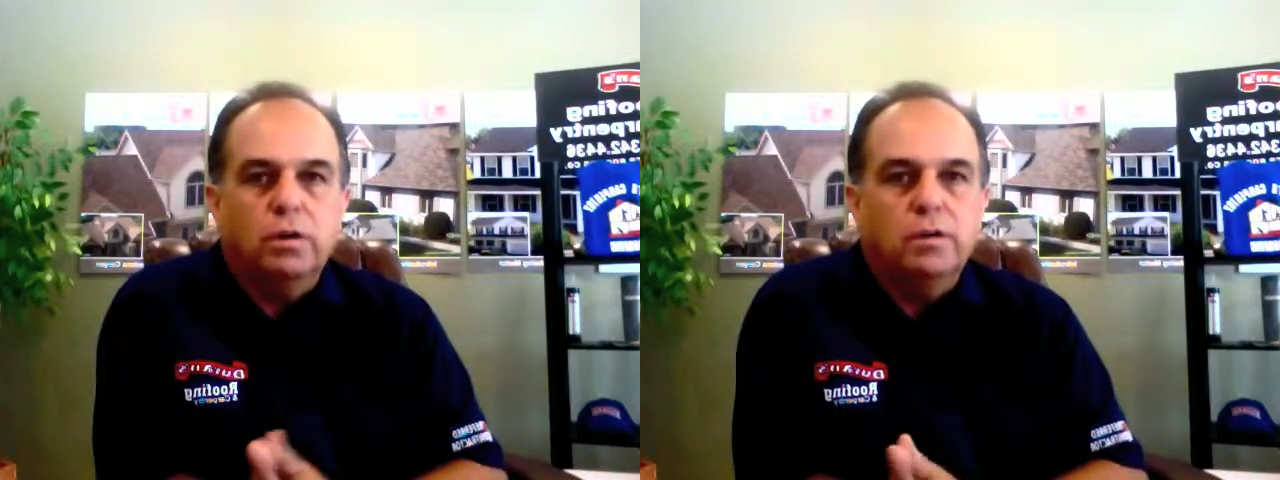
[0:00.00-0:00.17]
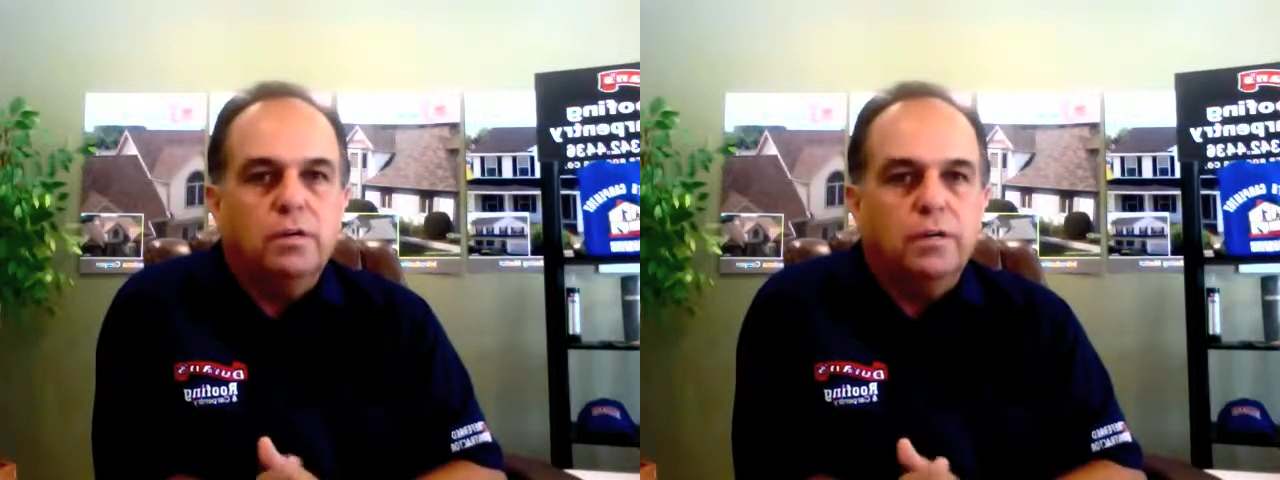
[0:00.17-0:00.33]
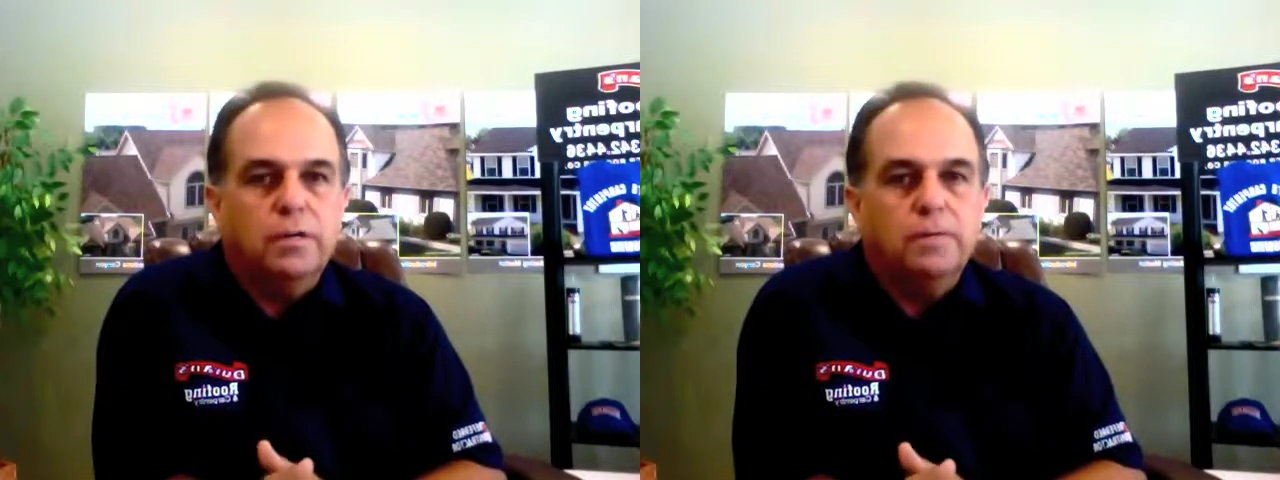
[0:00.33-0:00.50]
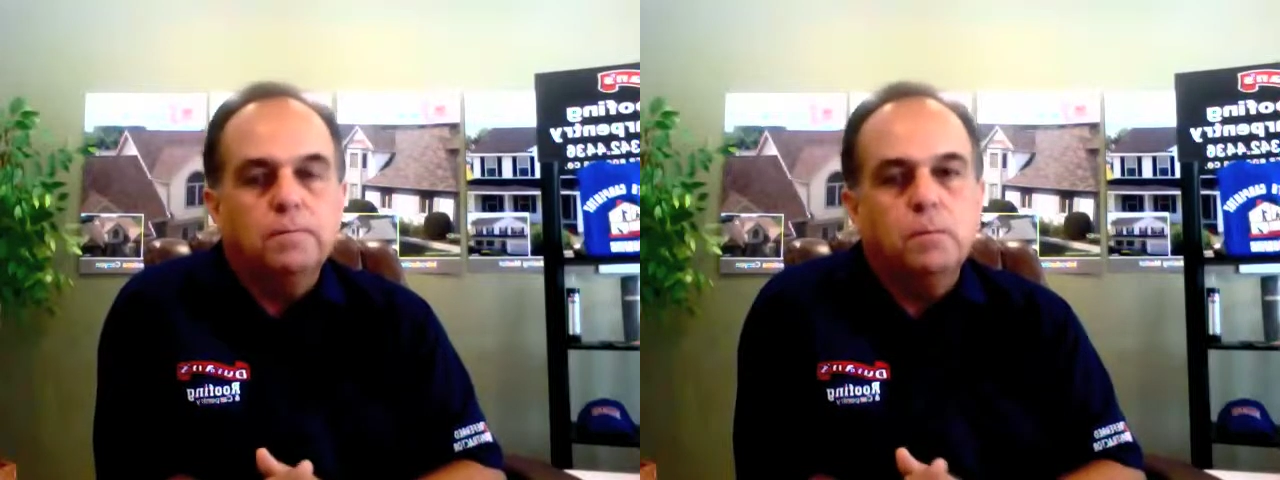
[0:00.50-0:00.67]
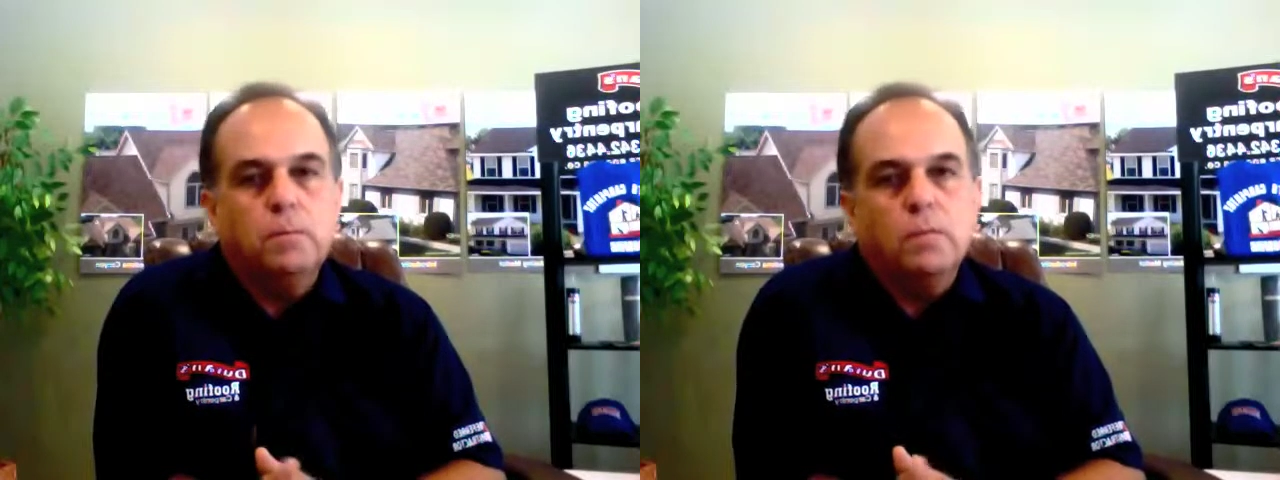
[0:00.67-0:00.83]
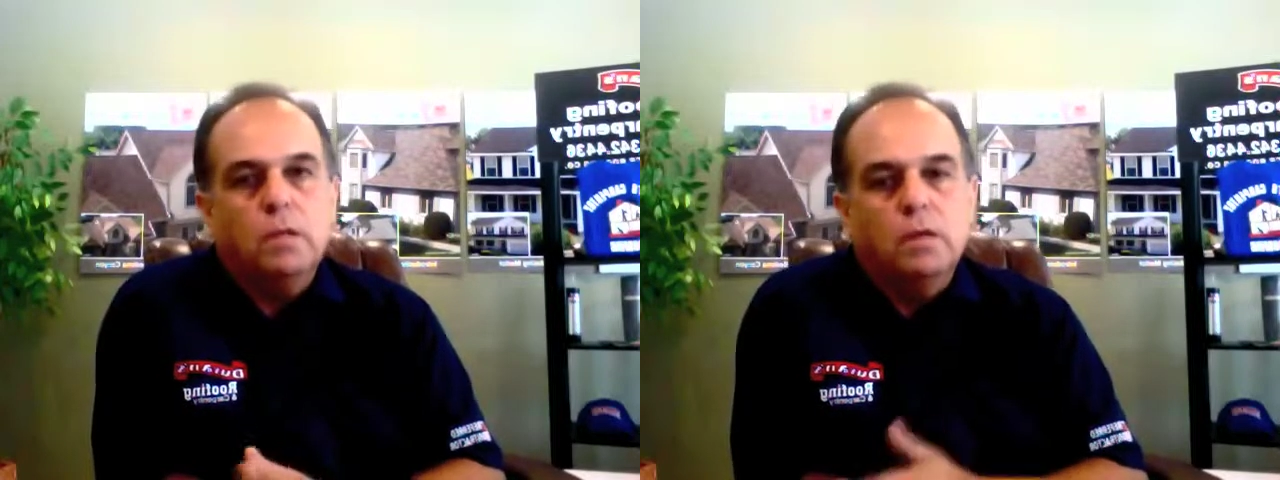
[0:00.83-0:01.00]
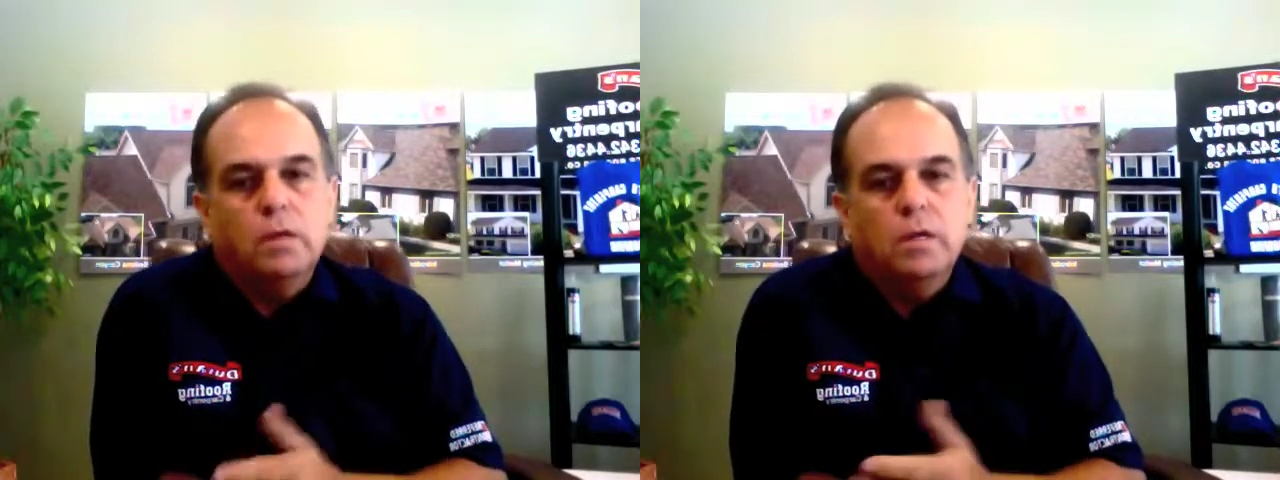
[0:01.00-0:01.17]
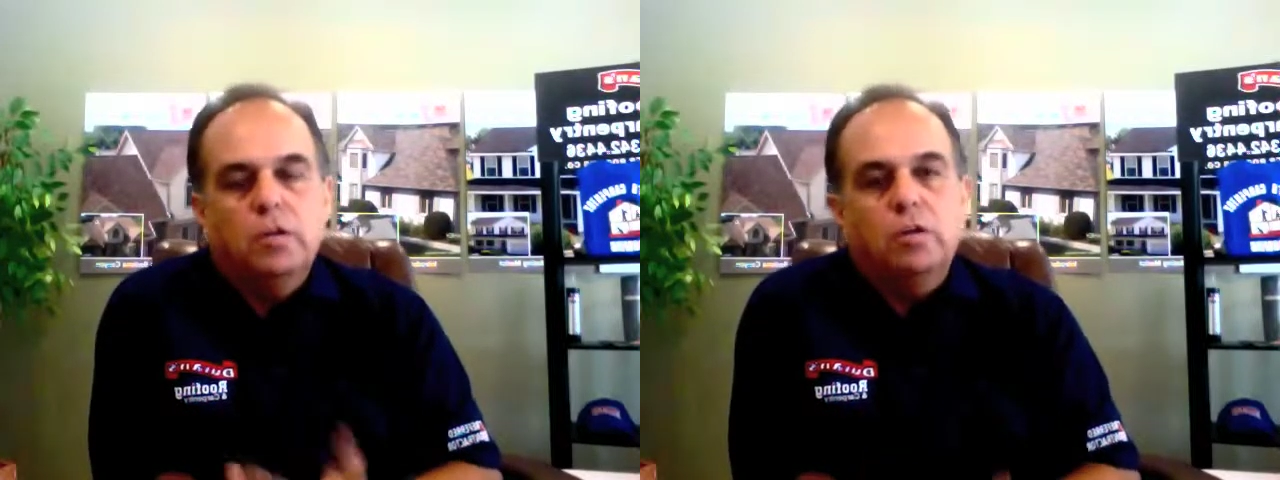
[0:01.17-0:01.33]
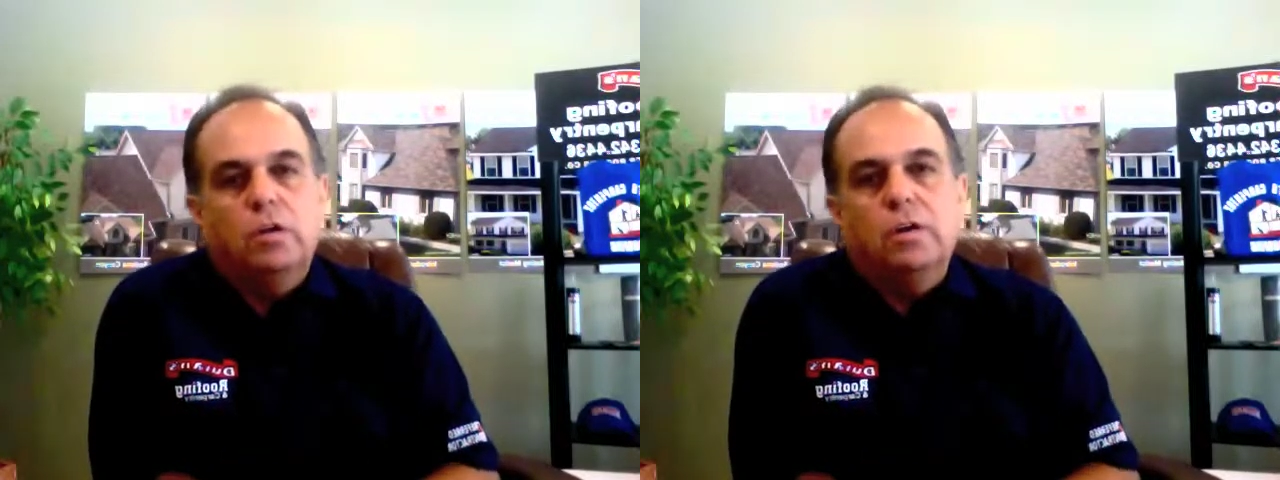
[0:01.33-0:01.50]
on?
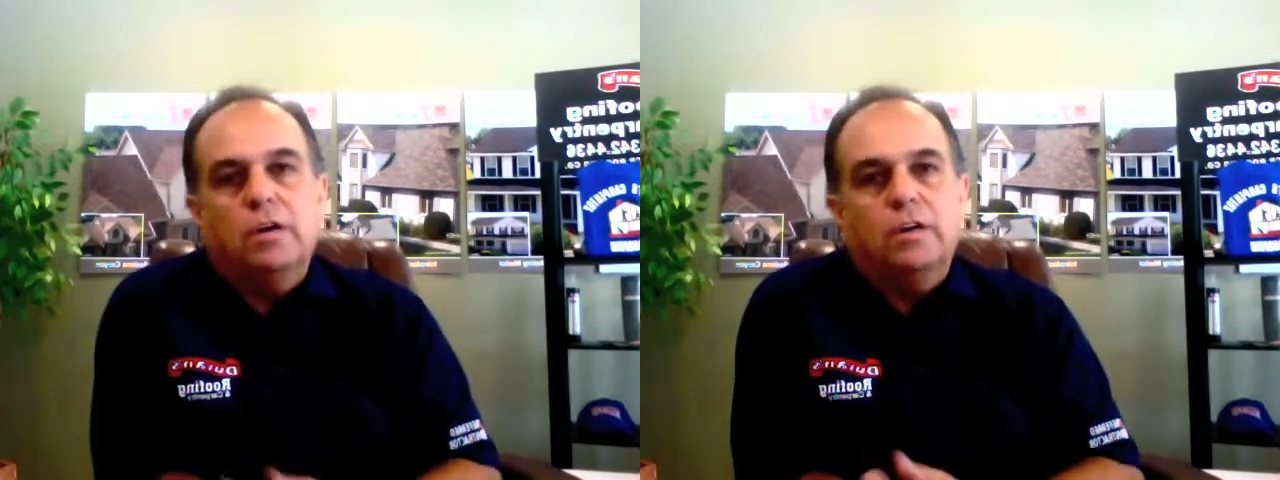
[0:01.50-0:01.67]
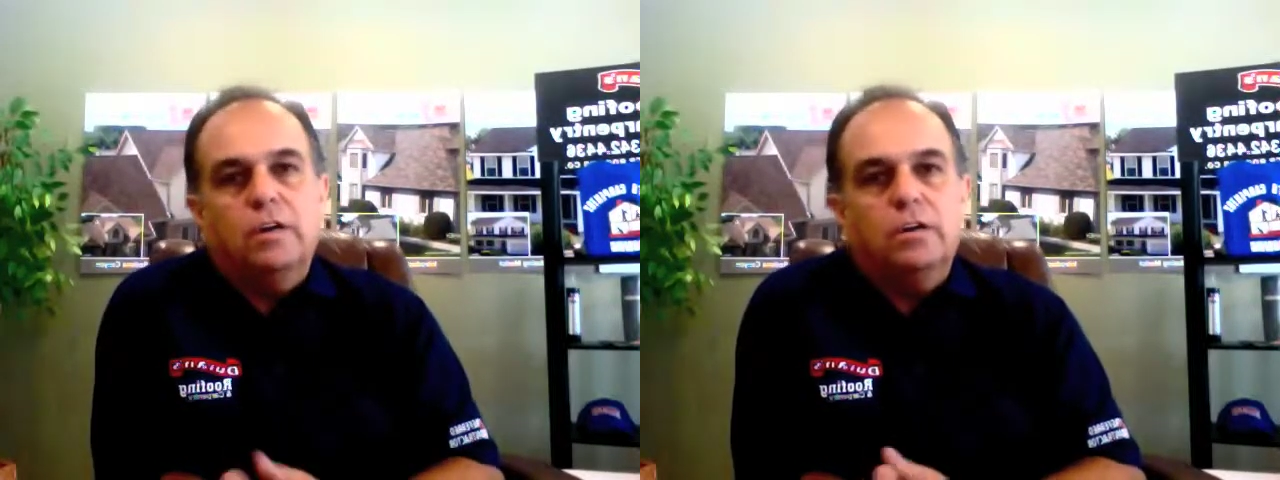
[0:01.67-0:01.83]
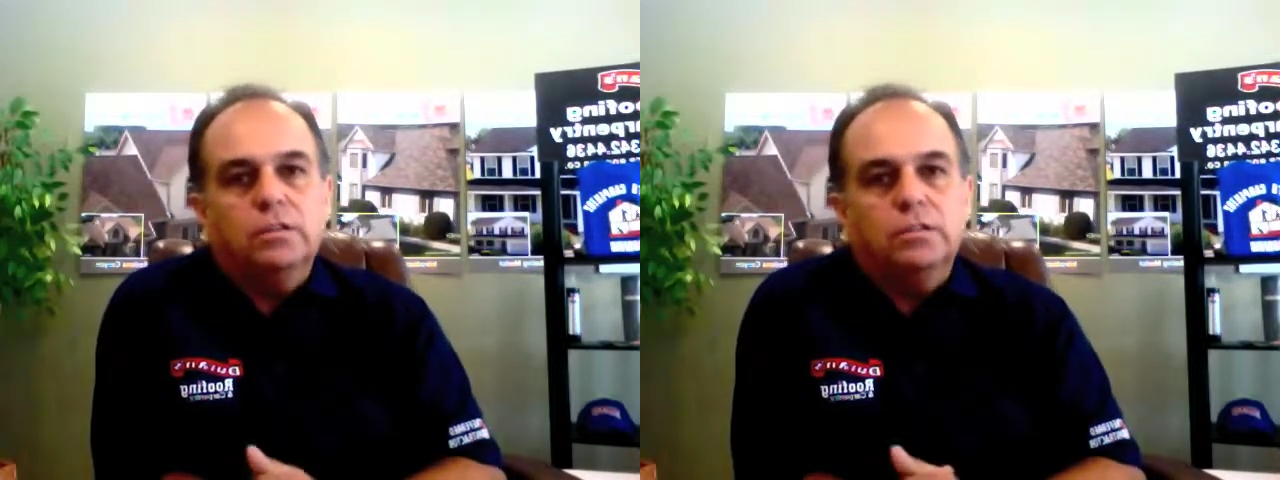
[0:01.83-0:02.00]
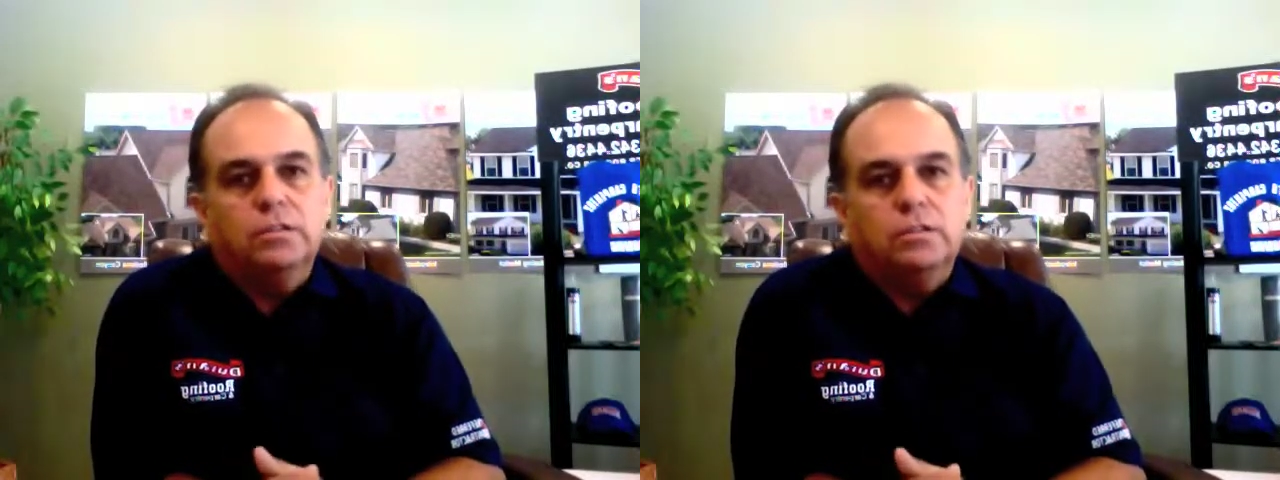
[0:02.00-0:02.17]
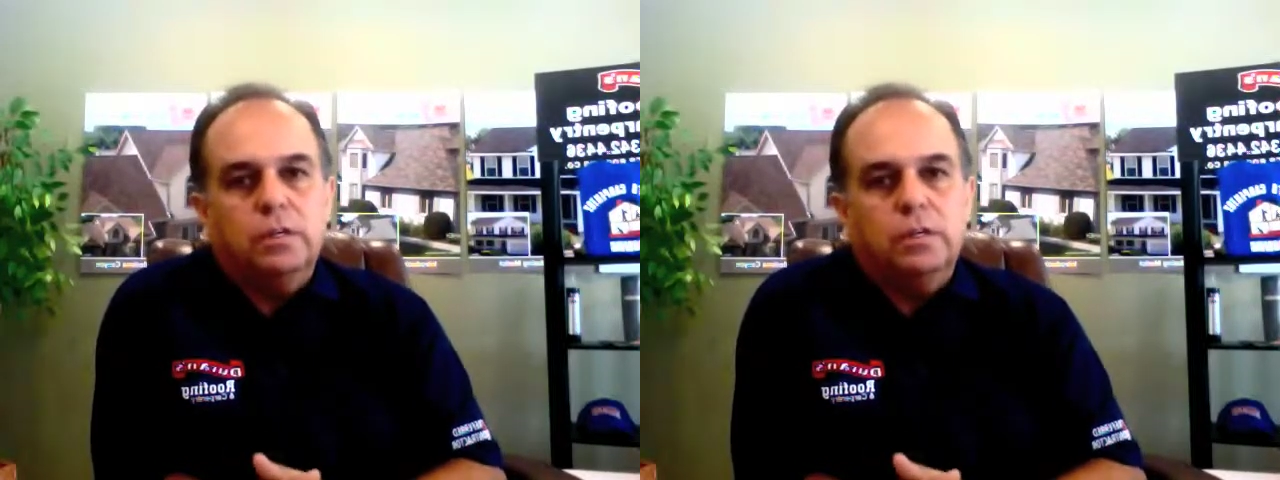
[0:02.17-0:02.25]
Your gutters,